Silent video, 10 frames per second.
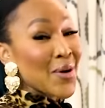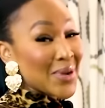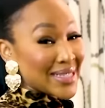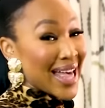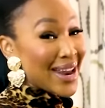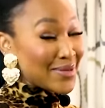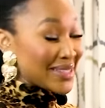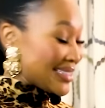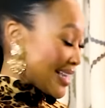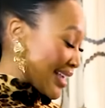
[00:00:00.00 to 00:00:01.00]
Was that a
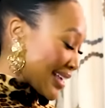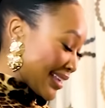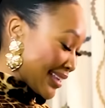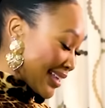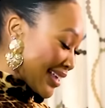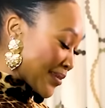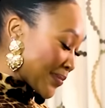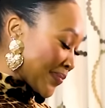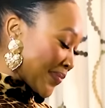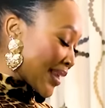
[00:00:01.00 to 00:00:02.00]
mistake?
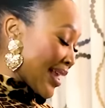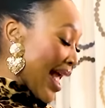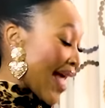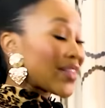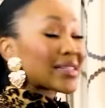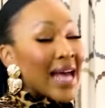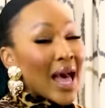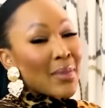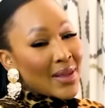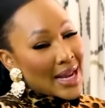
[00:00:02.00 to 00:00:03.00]
At the
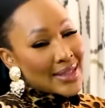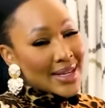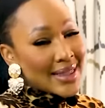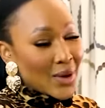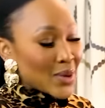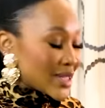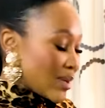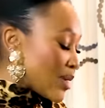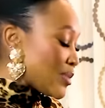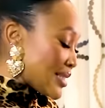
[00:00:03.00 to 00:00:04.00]
time, I didn't think it was going to be a